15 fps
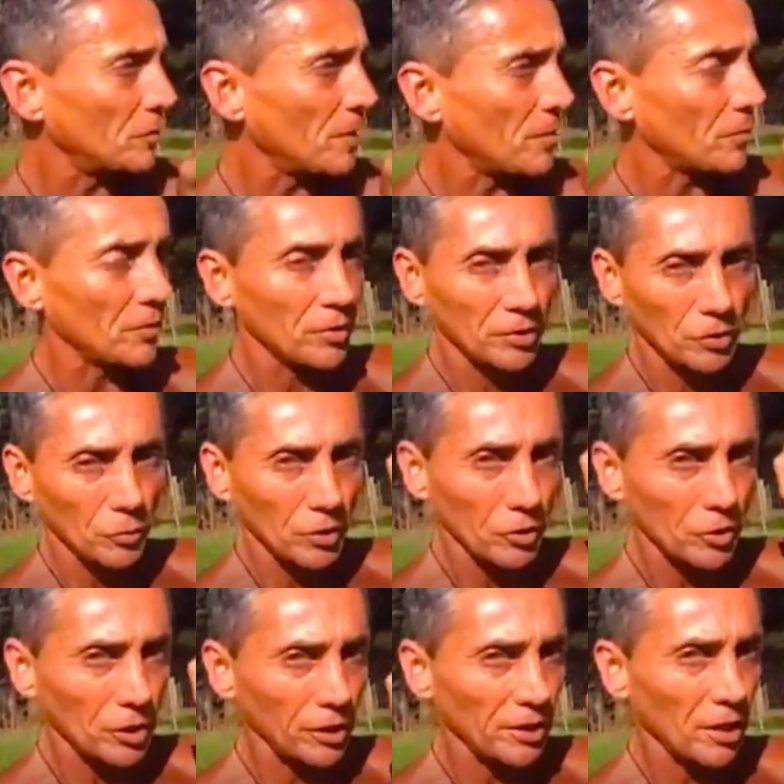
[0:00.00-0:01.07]
Remember, this is when
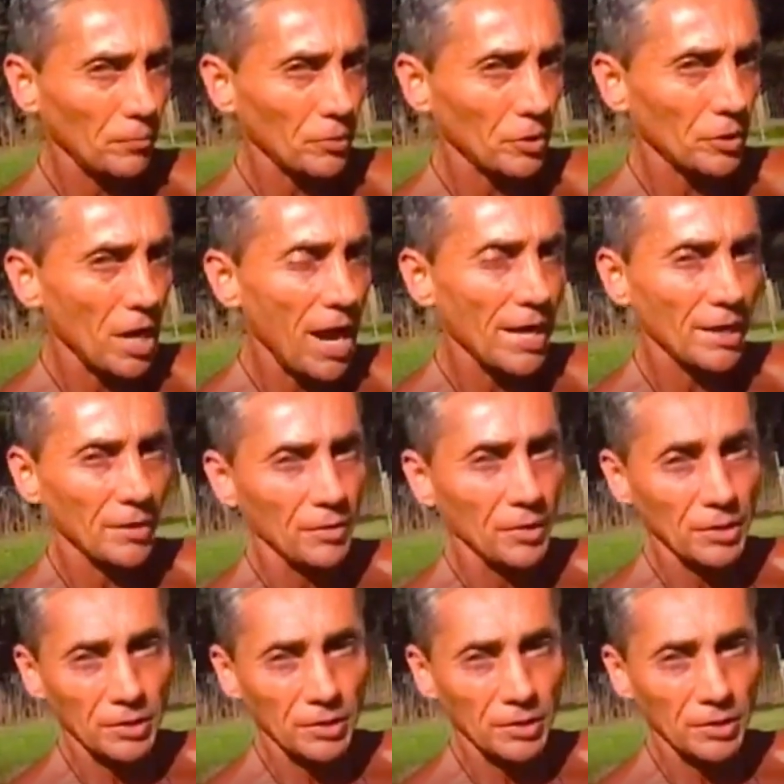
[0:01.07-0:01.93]
you clean up your diet.